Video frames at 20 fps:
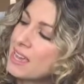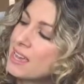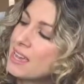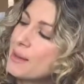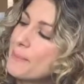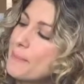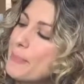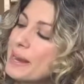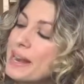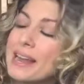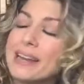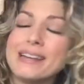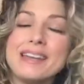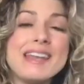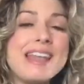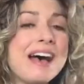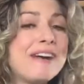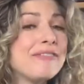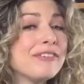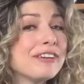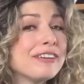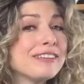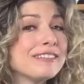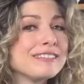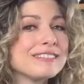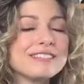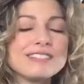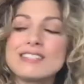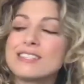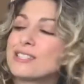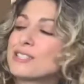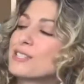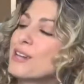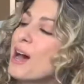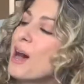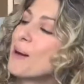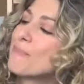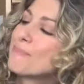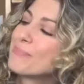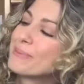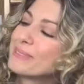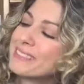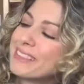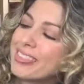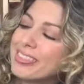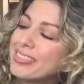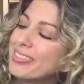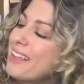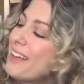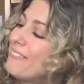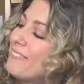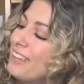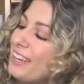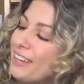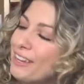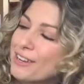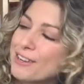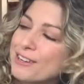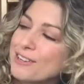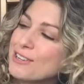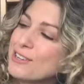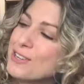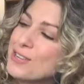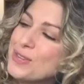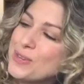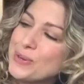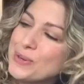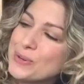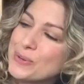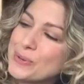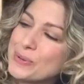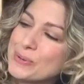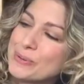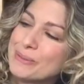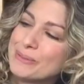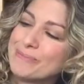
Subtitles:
But I never stop loving you.